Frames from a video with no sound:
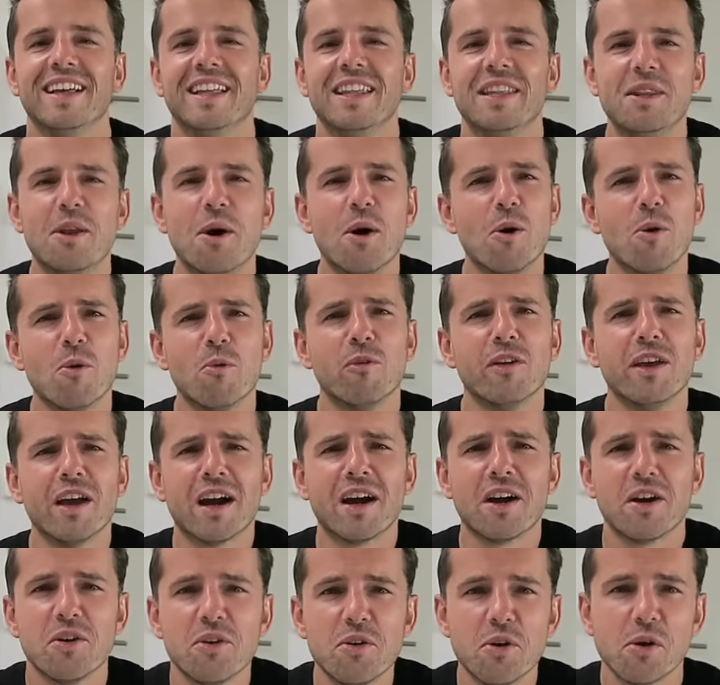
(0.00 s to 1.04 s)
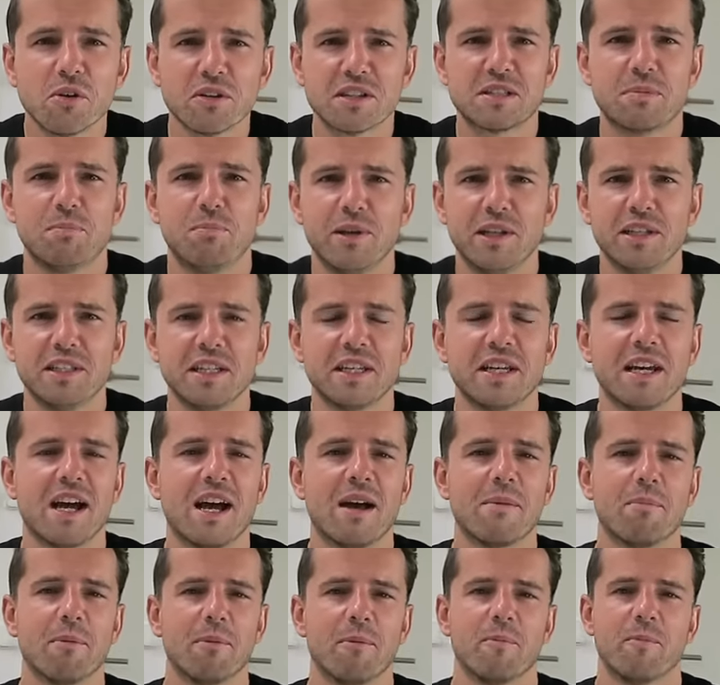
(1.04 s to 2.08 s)
No, we are not splitting
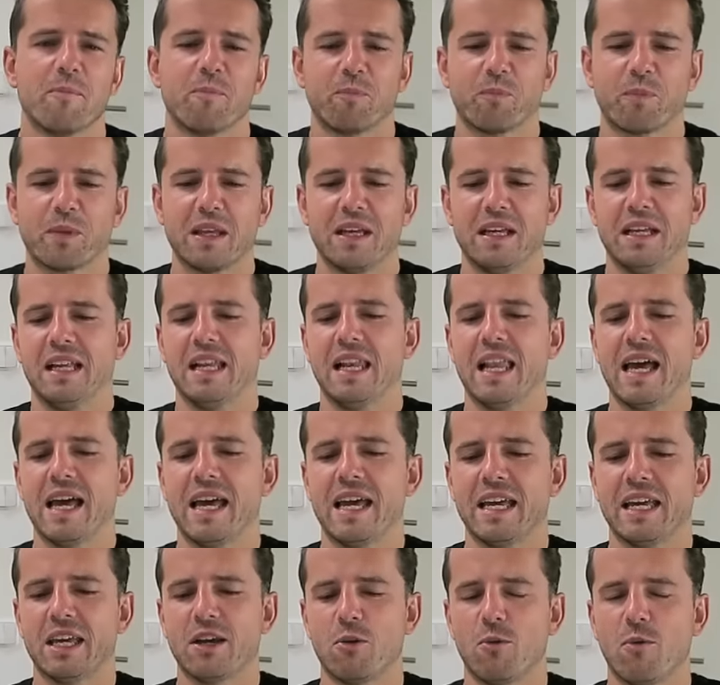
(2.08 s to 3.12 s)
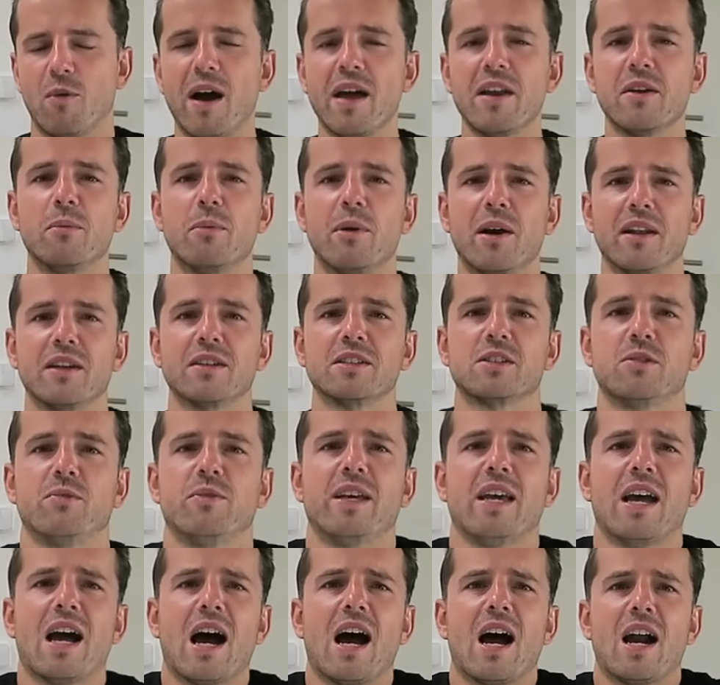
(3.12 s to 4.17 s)
up like ViralBrothers.
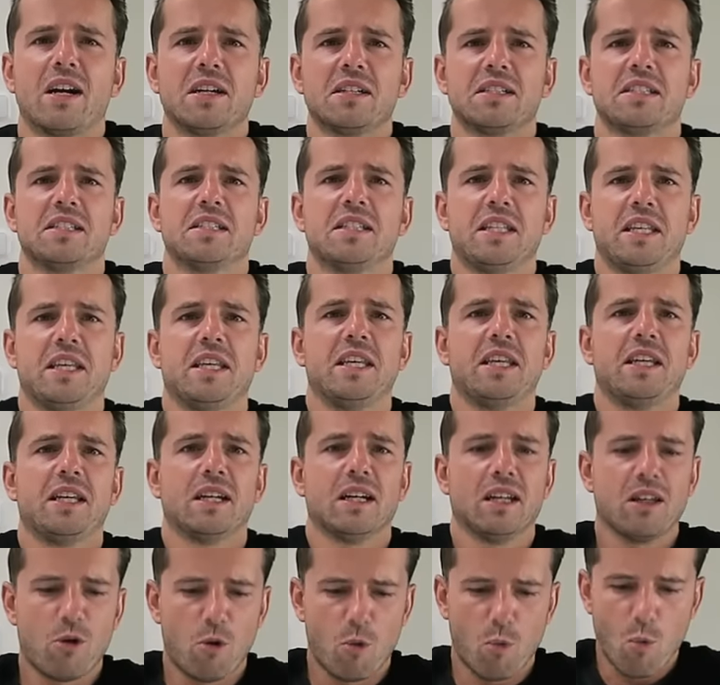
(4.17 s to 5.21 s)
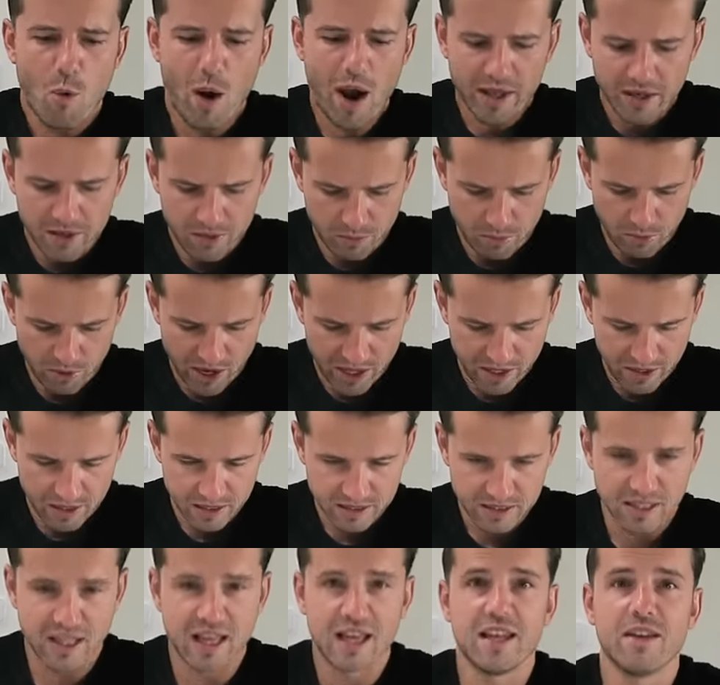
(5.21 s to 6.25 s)
We are still
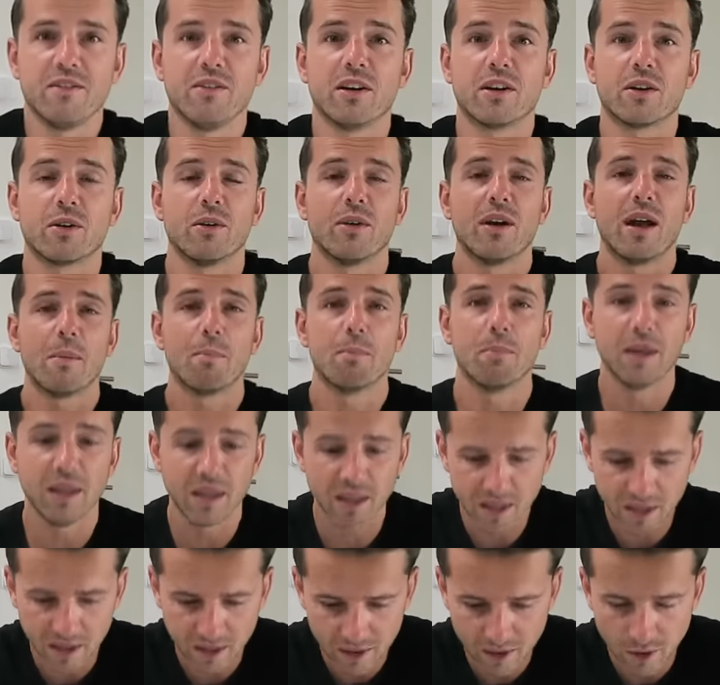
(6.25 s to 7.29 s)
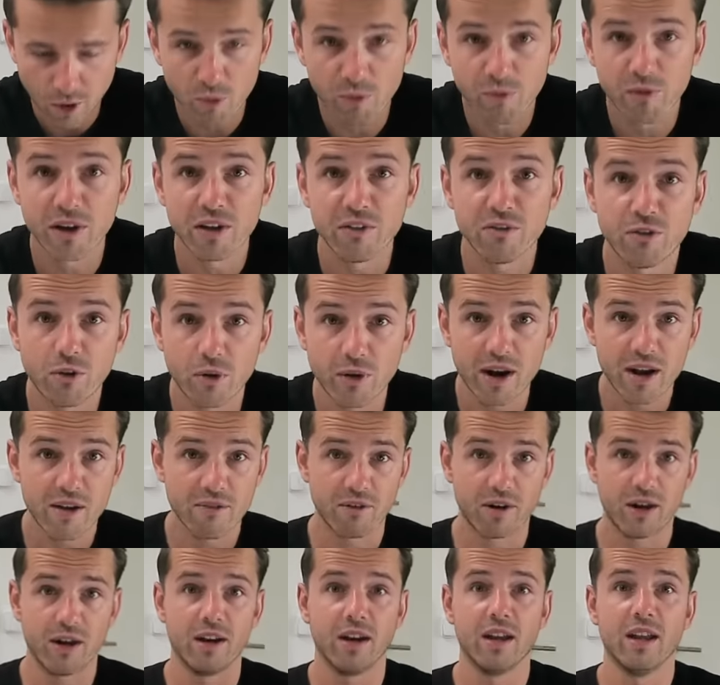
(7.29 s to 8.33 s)
ViralBrothers, and we are gonna be, hopefully
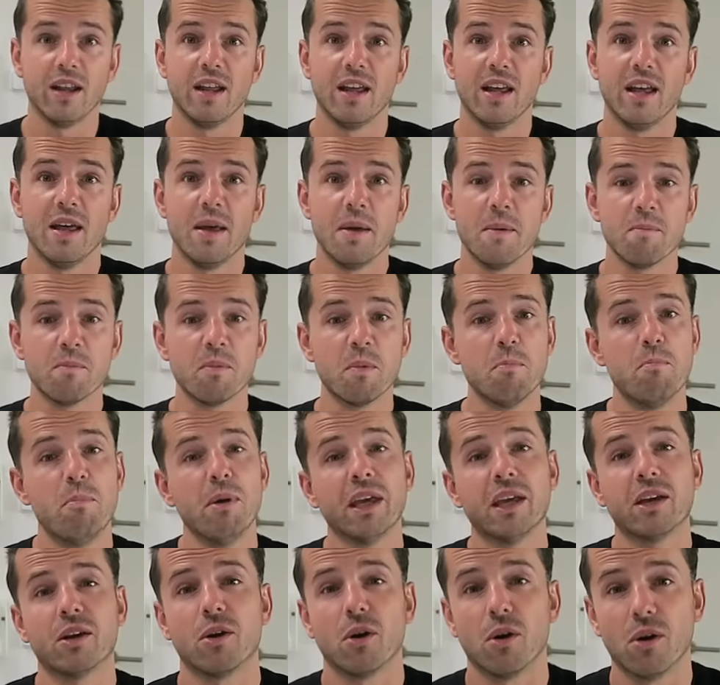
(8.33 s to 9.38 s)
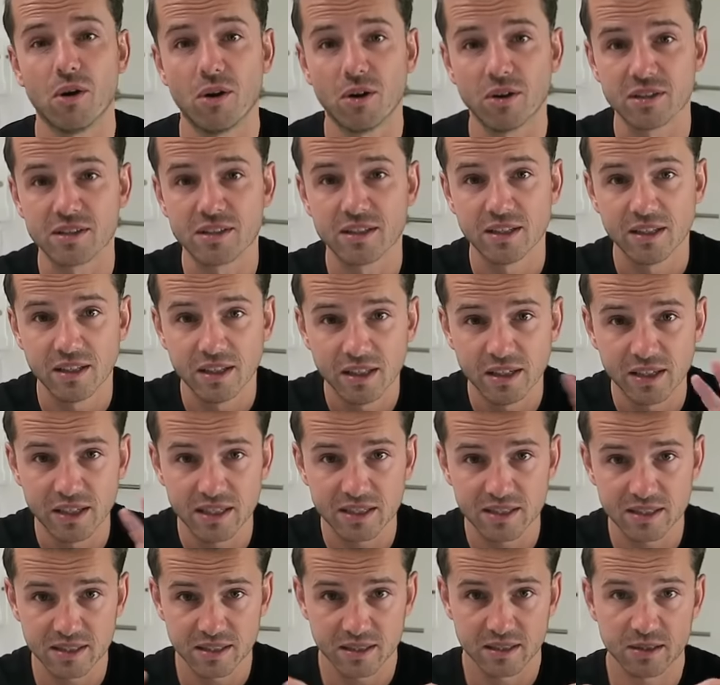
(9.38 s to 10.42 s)
forever, because
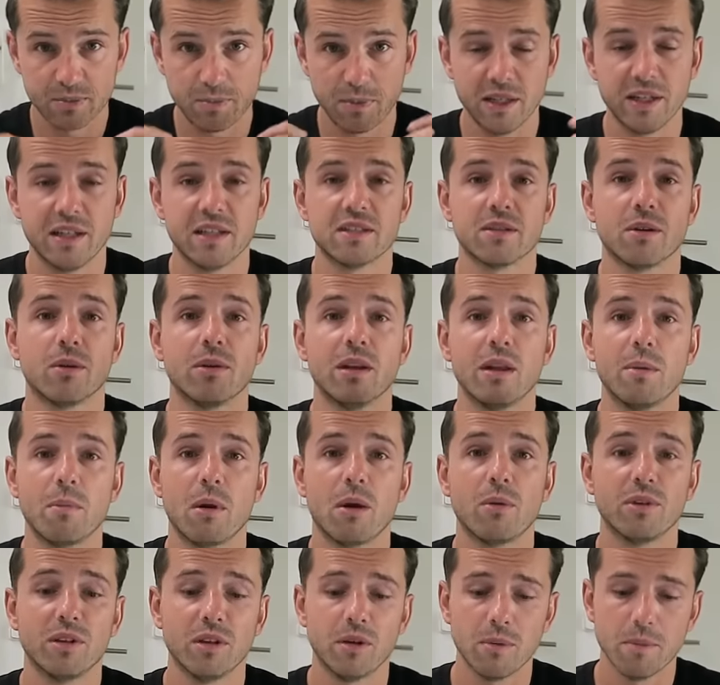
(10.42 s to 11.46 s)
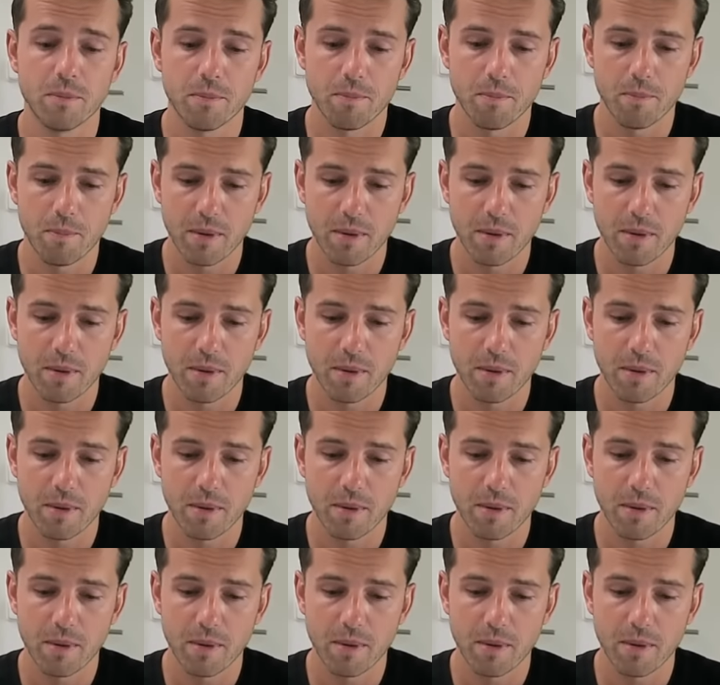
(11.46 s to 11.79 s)
this split is only about the